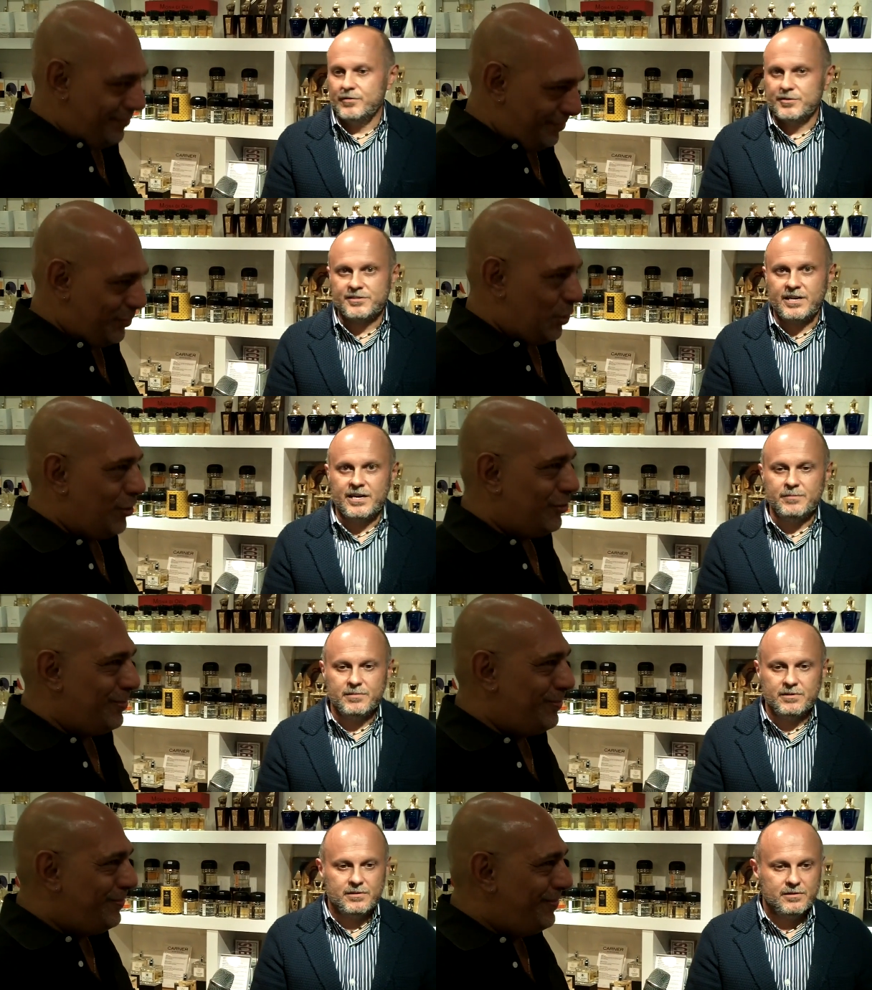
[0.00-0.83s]
Speaker 1: First
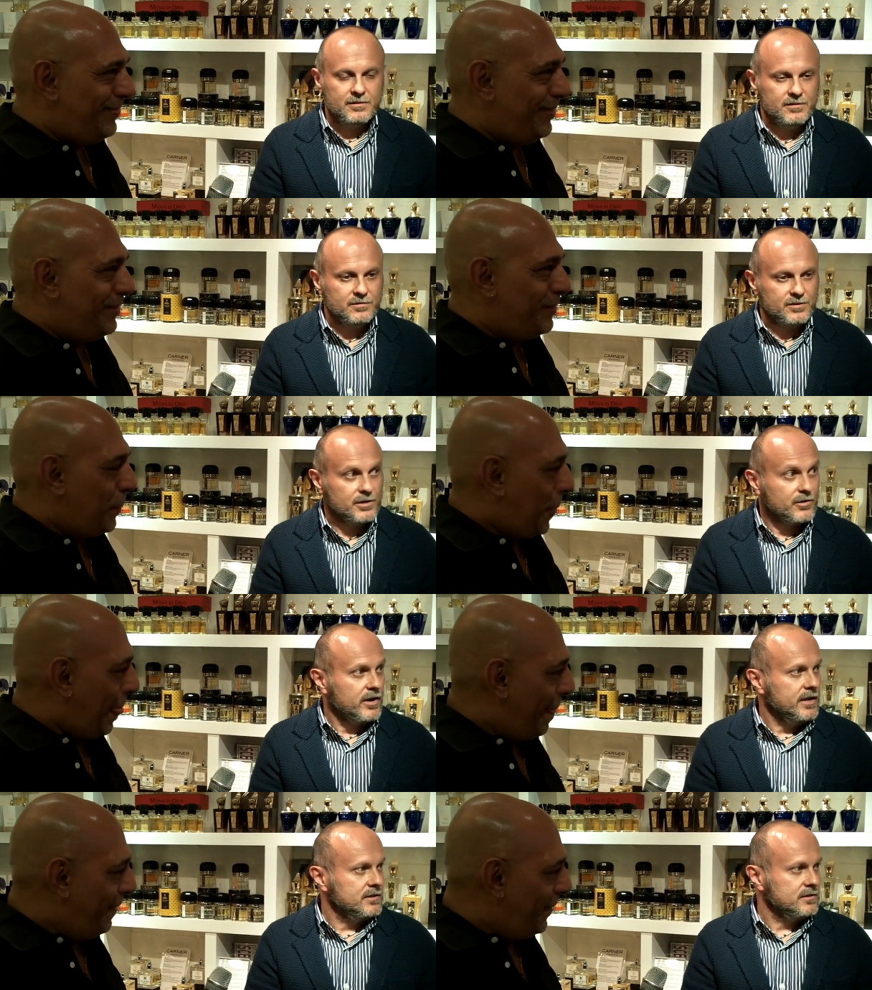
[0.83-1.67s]
time. Awesome.
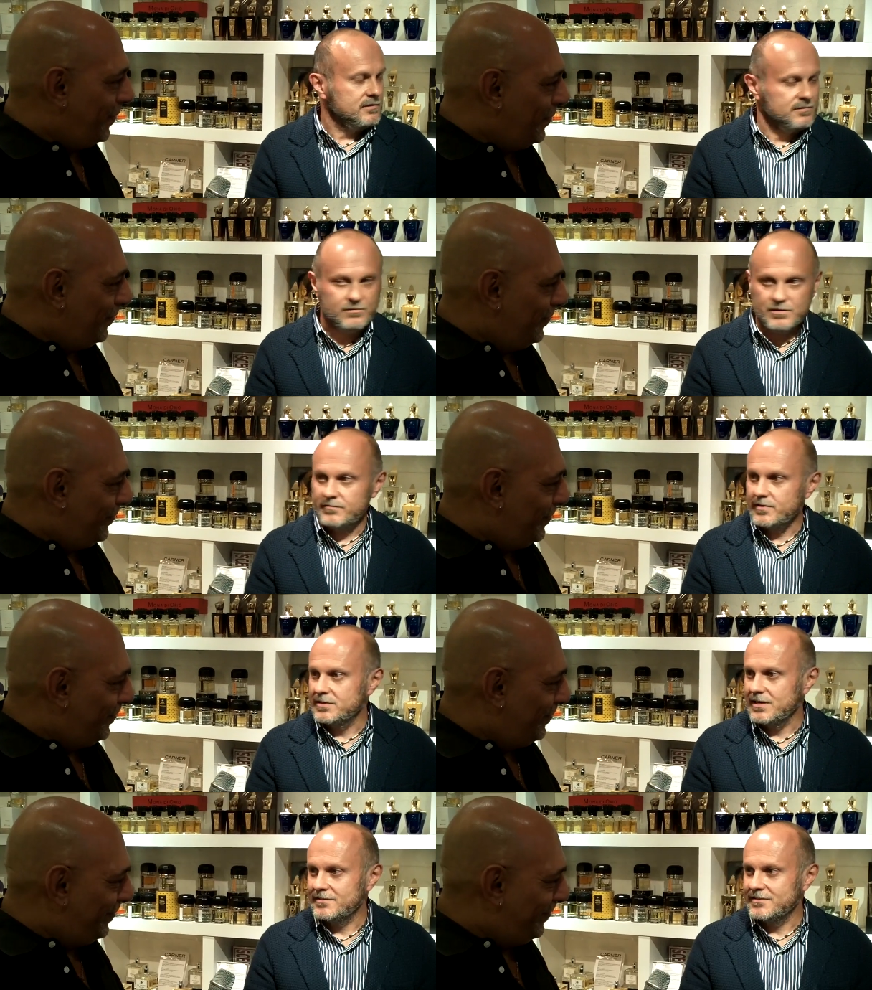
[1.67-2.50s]
Looking great. Looking
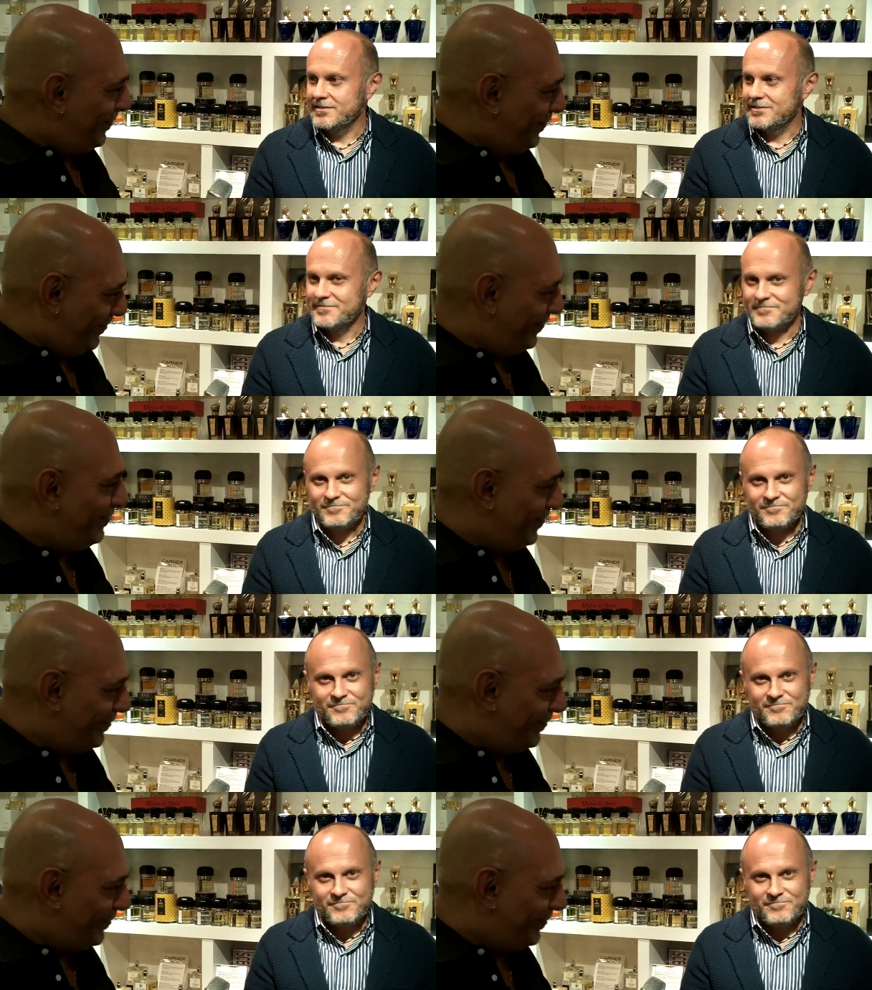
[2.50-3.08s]
fantastic.